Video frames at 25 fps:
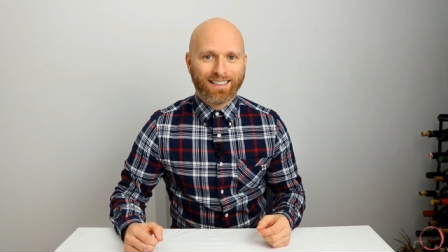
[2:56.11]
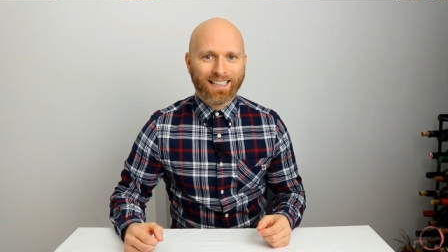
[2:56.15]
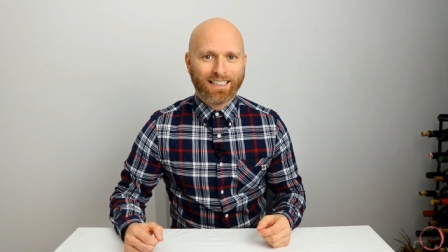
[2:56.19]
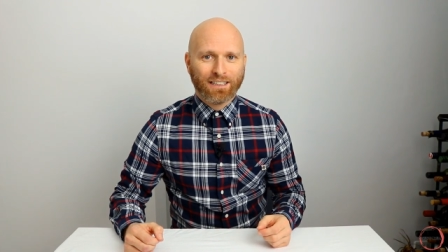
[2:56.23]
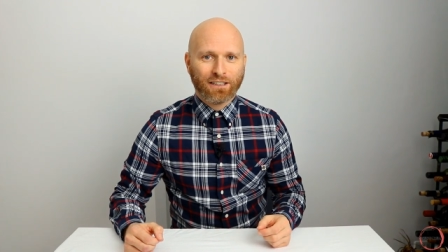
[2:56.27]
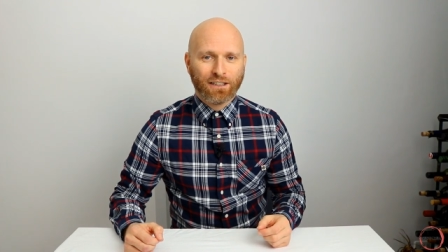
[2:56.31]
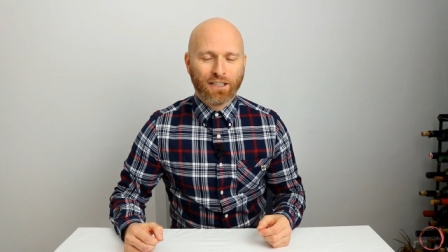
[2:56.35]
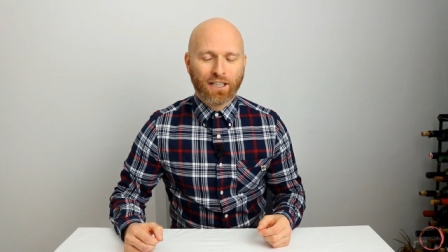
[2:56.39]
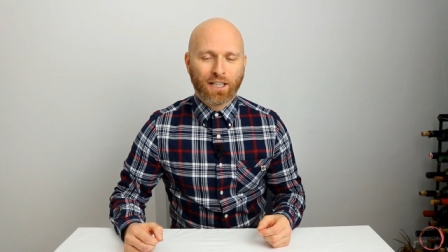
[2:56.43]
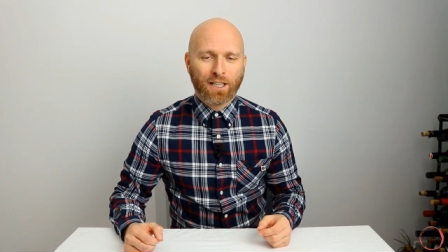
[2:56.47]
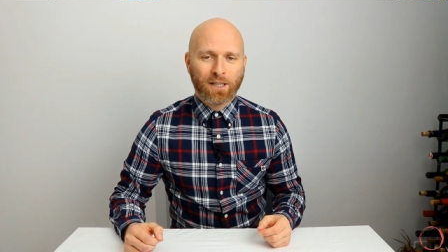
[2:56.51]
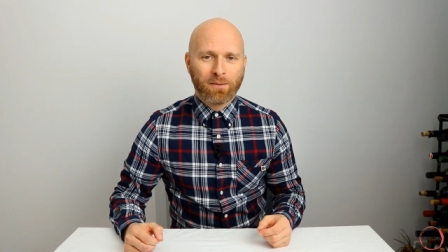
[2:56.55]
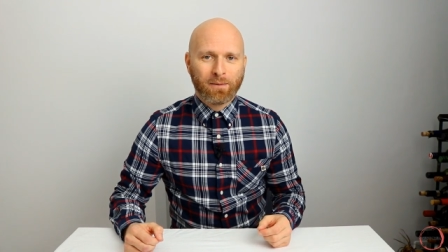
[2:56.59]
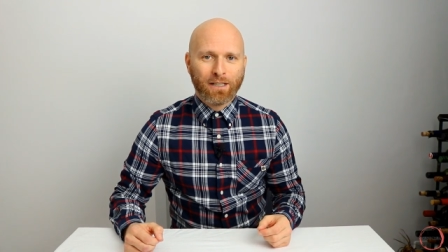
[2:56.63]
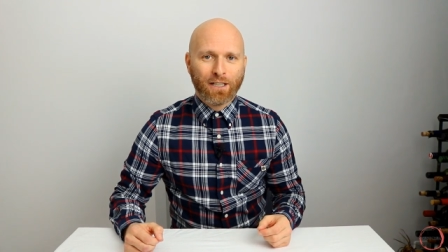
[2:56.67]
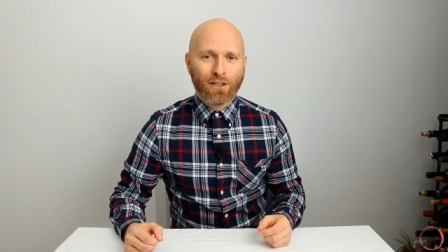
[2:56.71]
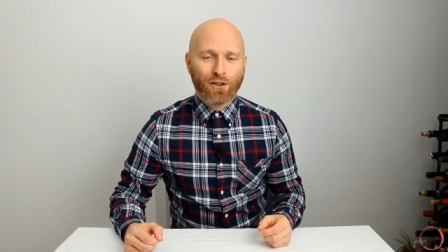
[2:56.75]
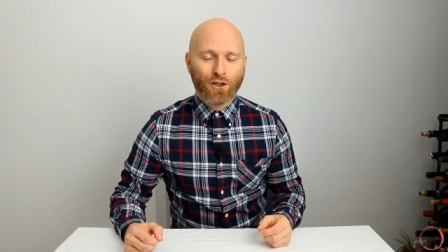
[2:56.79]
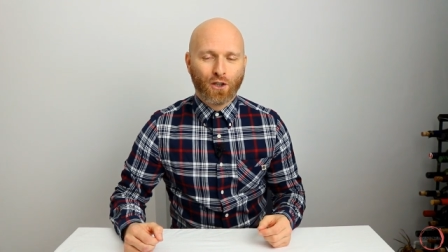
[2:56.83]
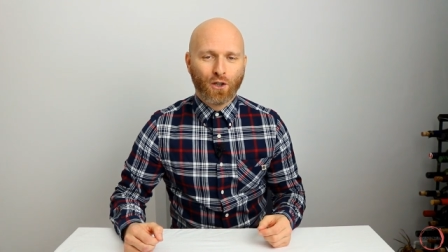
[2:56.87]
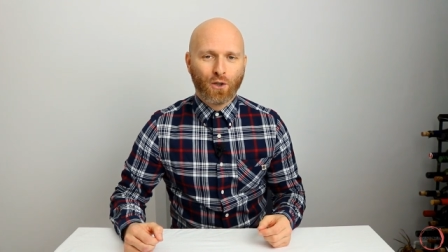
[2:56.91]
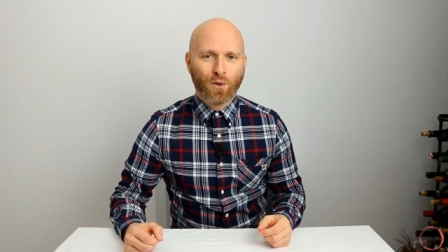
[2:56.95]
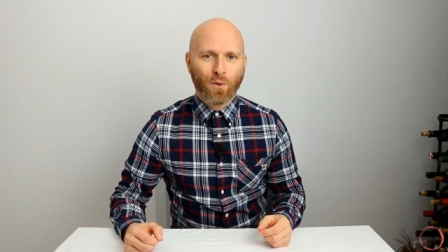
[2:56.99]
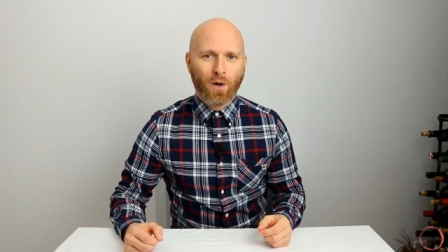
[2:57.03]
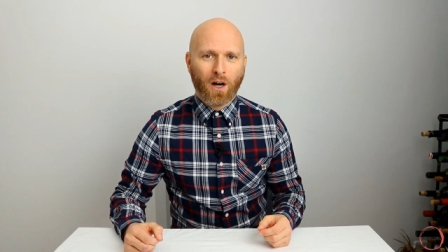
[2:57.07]
actually going to be
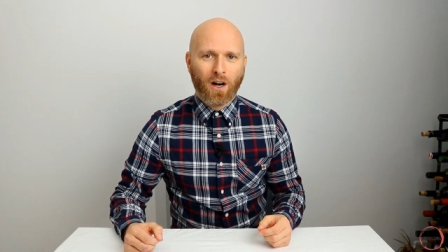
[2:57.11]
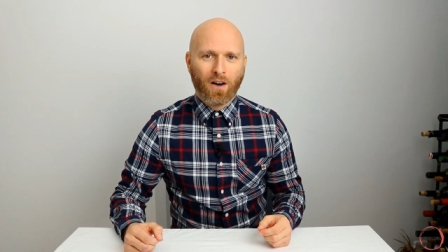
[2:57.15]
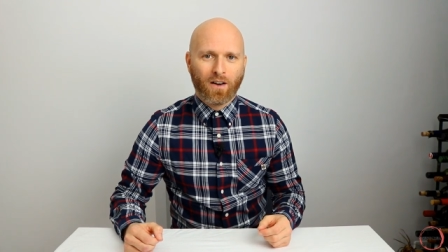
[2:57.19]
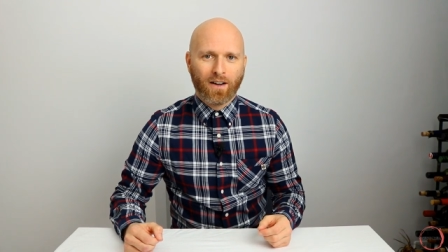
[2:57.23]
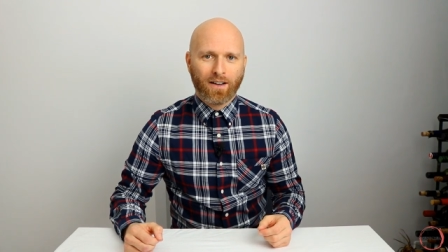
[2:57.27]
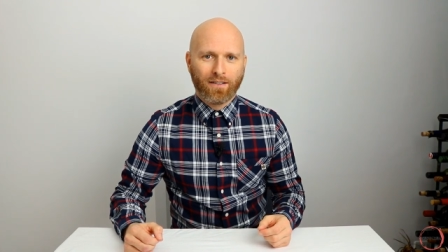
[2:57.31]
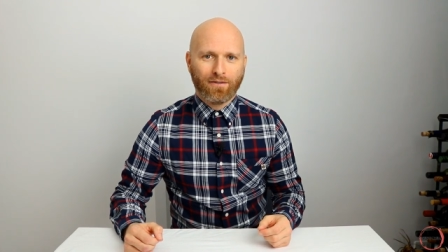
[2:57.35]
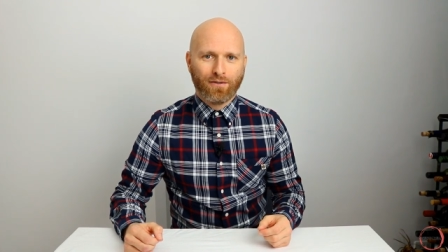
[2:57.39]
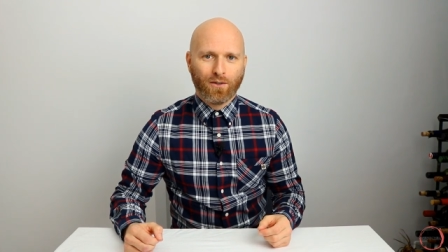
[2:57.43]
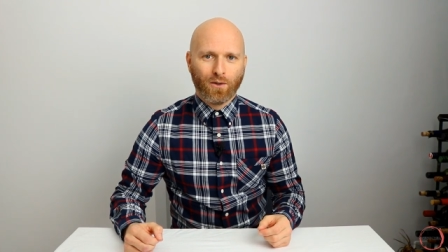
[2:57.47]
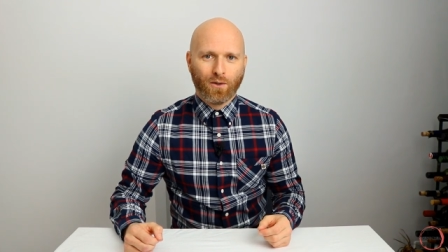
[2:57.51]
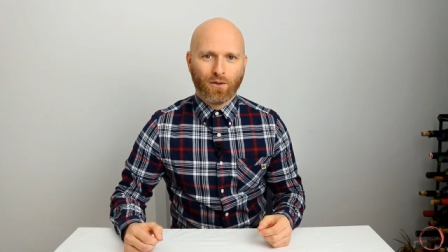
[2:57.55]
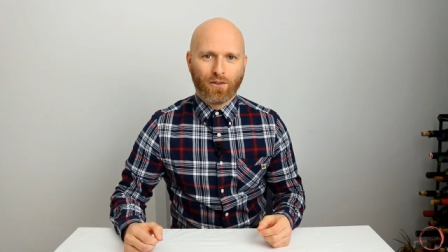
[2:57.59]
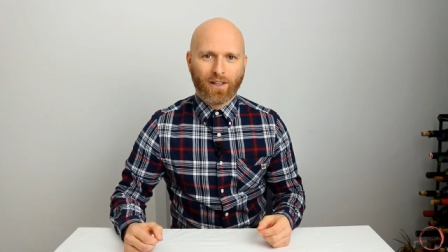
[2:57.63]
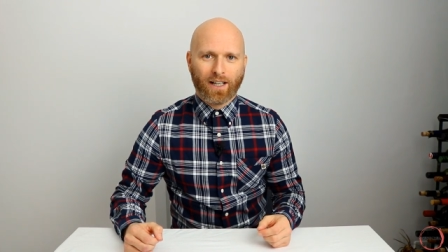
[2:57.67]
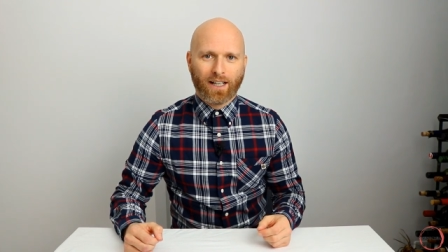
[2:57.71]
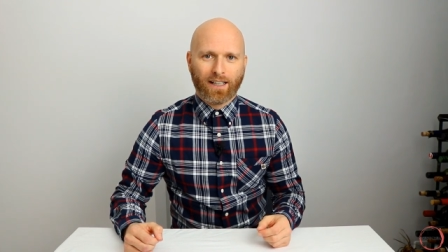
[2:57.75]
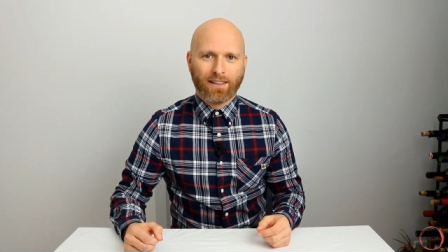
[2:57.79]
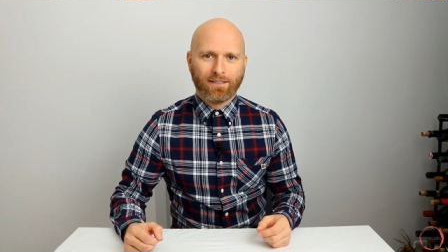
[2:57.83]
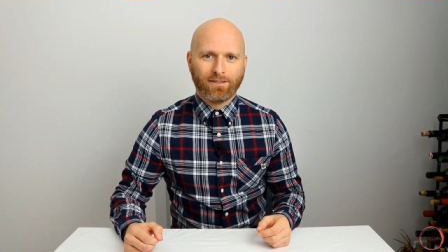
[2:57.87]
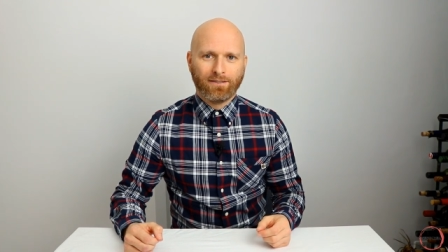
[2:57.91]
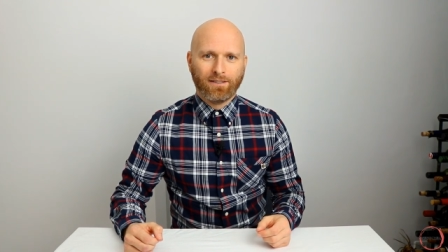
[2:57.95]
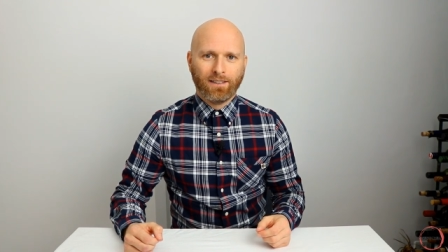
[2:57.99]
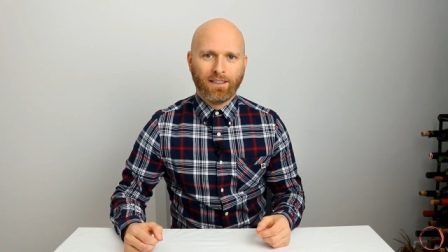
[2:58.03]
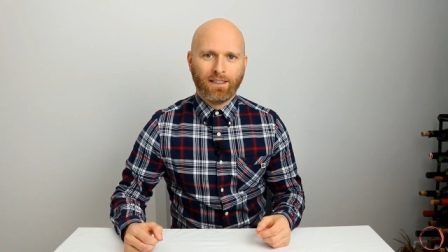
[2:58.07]
too high for
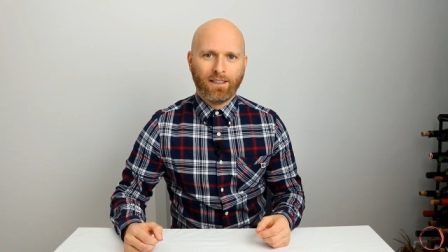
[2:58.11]
that.